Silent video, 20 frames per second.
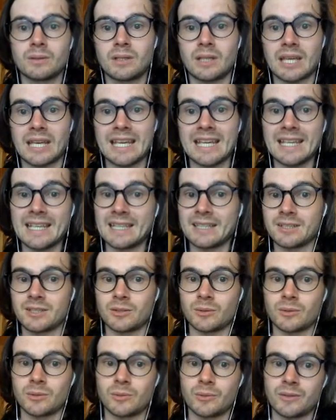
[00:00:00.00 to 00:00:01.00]
ki
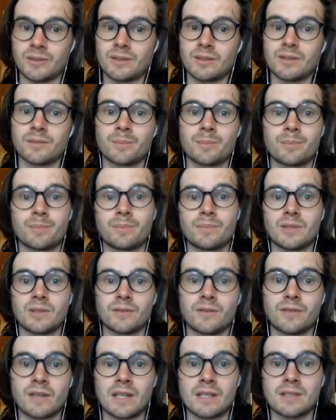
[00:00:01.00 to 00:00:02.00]
into it with de
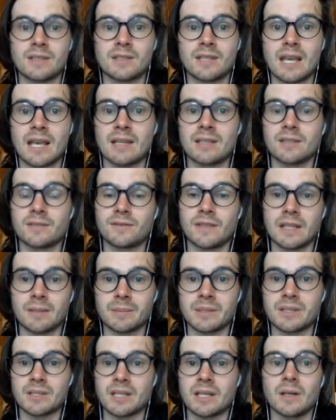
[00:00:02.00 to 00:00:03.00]
defense, and deflect
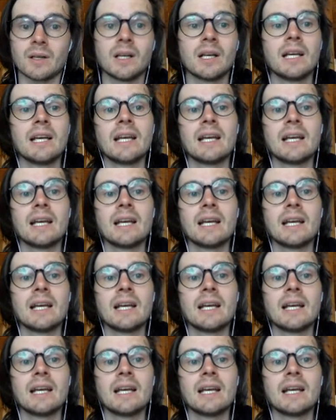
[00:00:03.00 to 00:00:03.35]
missile.